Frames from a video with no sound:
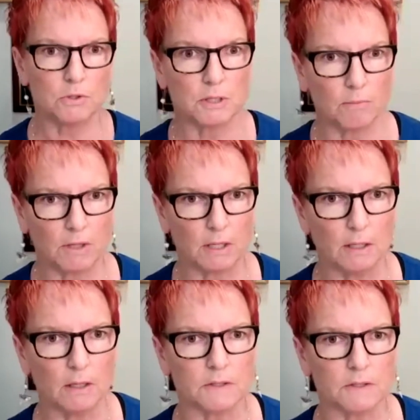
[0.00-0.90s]
do something
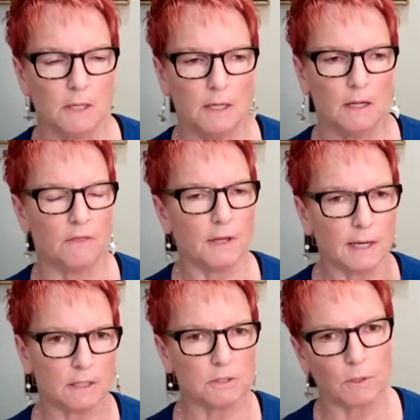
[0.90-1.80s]
else,
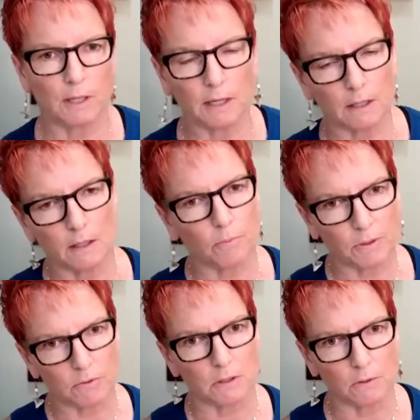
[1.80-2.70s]
that is what I can
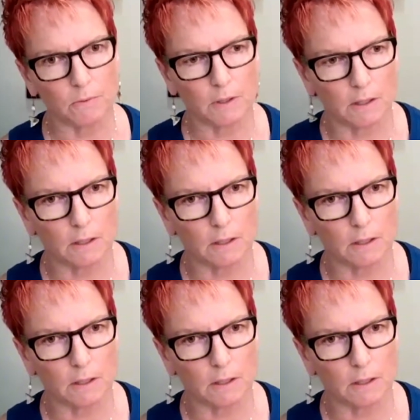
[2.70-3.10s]
help you do.